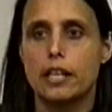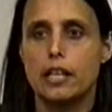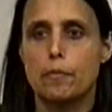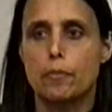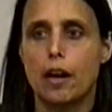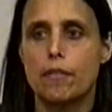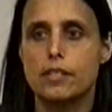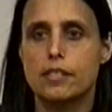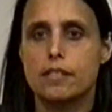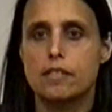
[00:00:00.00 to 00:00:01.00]
Canadian
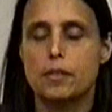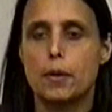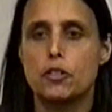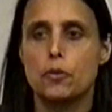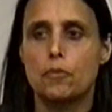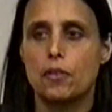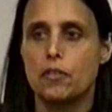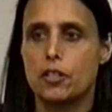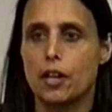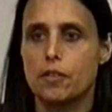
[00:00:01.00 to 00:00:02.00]
provinces. There's about
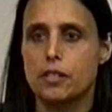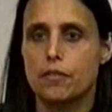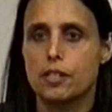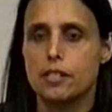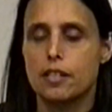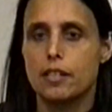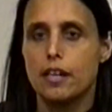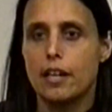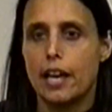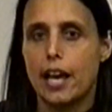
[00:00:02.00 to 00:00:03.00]
250,000 of us. And,